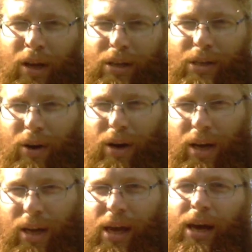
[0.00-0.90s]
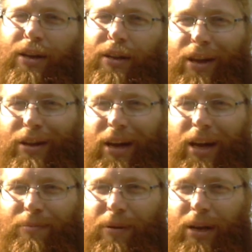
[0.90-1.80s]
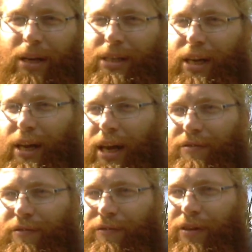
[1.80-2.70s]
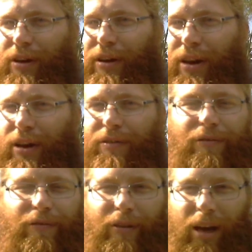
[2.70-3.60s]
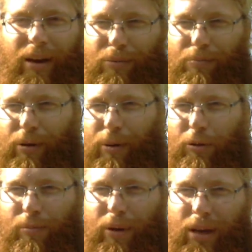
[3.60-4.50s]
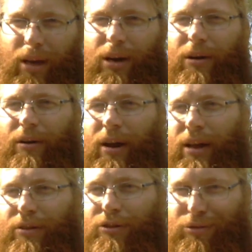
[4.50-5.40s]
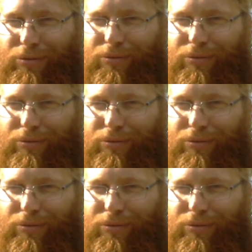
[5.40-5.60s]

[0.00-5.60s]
So I can't attend that because I didn't have enough time to prep all my gear, and